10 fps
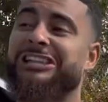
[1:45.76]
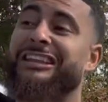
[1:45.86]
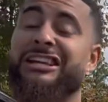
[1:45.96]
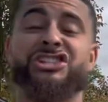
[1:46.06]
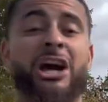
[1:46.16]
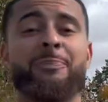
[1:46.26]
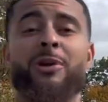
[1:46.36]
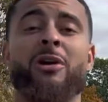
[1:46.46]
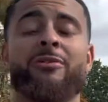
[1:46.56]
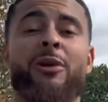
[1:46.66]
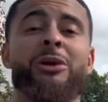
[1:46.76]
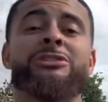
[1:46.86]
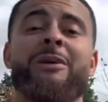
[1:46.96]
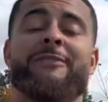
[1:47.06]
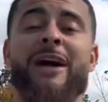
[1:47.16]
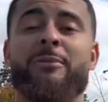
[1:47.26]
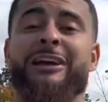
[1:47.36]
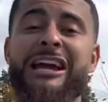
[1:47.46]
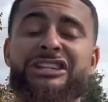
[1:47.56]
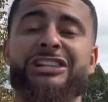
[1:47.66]
got that chopped off. I went to my
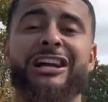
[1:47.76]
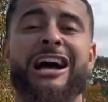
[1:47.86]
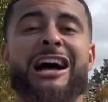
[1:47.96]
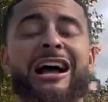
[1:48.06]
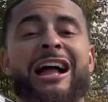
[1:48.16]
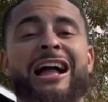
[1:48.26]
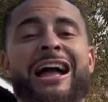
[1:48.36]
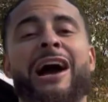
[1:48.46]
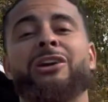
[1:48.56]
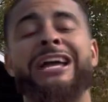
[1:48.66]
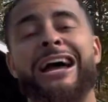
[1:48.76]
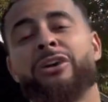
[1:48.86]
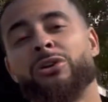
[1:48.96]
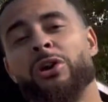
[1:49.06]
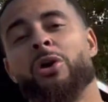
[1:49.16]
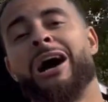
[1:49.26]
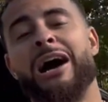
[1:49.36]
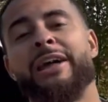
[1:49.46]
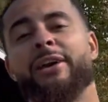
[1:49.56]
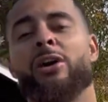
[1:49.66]
fabrication guy out in Akron,
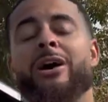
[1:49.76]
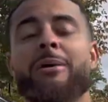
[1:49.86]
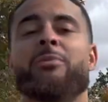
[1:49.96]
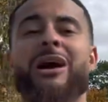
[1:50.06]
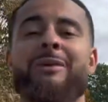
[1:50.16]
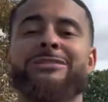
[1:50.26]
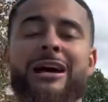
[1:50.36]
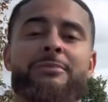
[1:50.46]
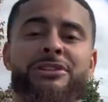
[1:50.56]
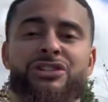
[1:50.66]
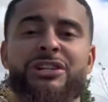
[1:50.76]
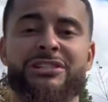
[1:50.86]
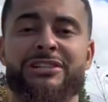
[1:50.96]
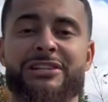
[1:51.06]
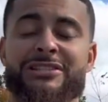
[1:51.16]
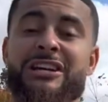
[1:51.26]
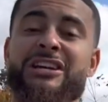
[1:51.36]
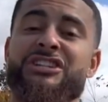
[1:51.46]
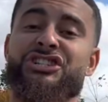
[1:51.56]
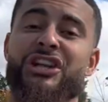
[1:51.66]
Ohio at Primetime Logistics.
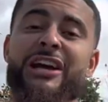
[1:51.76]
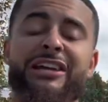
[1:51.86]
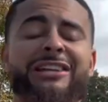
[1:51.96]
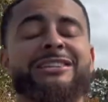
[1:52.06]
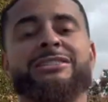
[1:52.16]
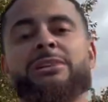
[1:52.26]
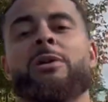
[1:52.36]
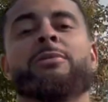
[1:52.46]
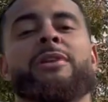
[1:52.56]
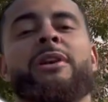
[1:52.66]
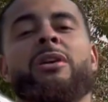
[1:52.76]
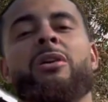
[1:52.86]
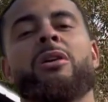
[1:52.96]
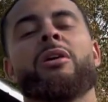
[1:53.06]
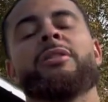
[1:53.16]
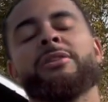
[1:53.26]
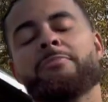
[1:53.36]
Jake and his team over there are the